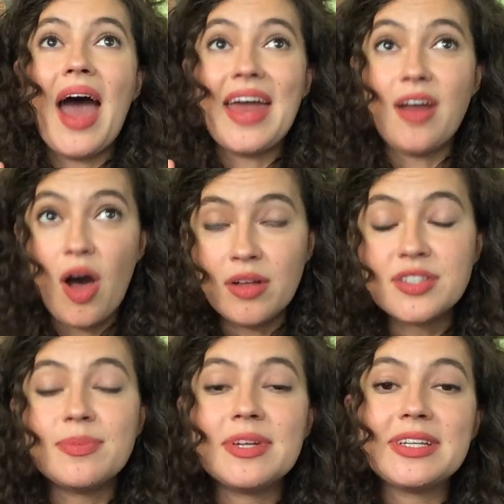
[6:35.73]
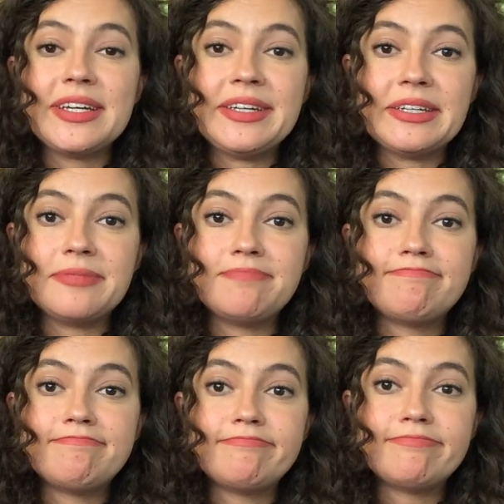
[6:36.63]
And ultimately,
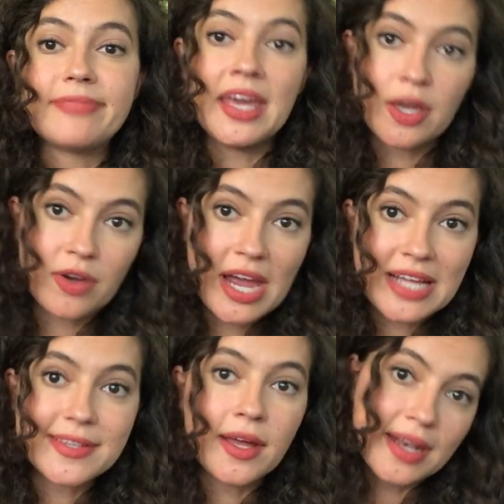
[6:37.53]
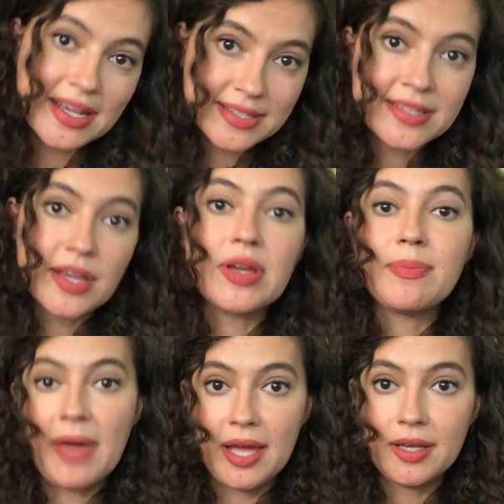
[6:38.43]
it creates unnecessary
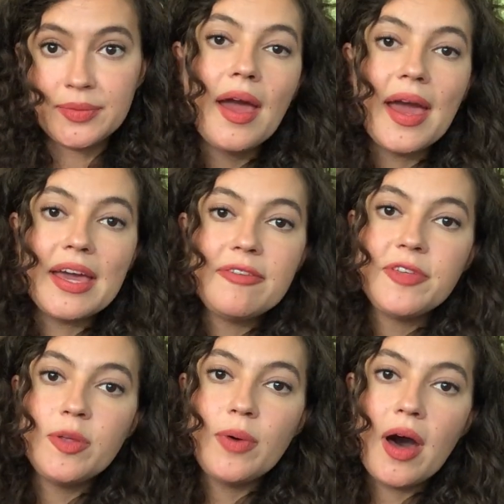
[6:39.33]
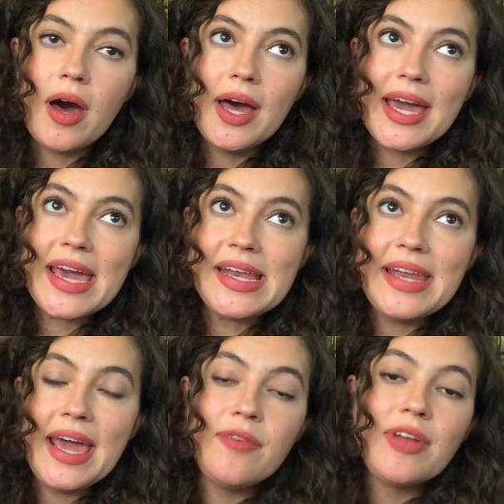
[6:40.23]
pain. If you are in
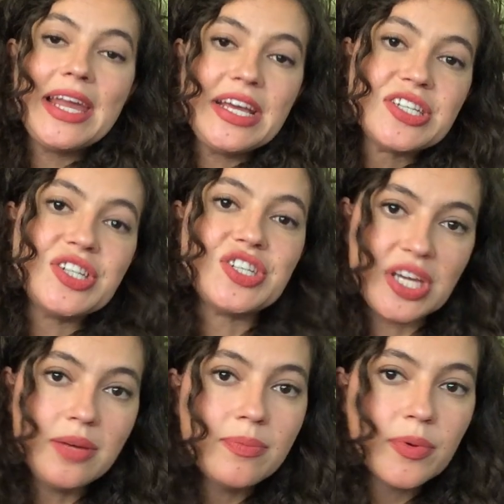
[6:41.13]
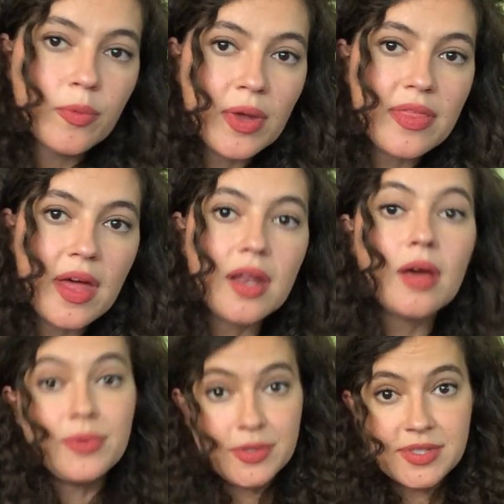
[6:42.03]
a relationship with an
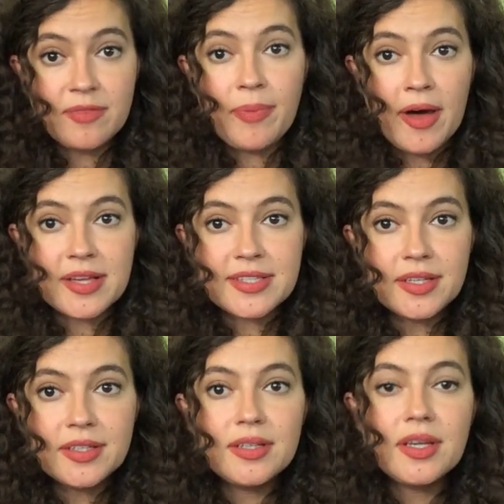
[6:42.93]
abusive person,